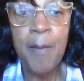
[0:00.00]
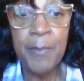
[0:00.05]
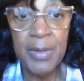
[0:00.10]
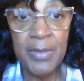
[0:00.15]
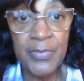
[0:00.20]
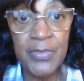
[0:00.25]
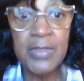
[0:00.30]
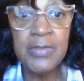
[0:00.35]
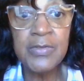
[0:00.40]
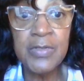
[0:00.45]

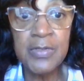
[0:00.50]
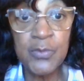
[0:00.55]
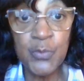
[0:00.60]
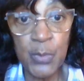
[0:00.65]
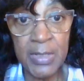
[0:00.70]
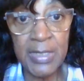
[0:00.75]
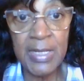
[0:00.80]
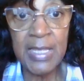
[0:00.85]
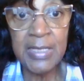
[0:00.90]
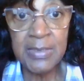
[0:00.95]
but this is
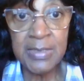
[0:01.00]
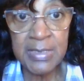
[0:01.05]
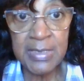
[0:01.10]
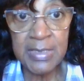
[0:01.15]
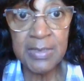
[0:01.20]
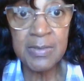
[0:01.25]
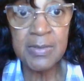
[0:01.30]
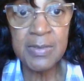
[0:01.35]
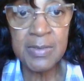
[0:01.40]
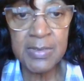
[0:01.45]
what I
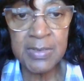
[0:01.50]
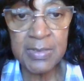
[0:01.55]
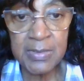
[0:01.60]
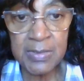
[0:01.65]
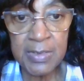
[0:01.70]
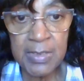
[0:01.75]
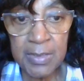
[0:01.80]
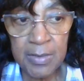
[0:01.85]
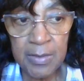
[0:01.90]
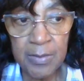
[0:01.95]
did
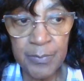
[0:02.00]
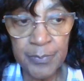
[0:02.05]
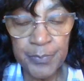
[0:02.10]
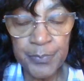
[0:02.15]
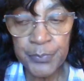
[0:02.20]
see.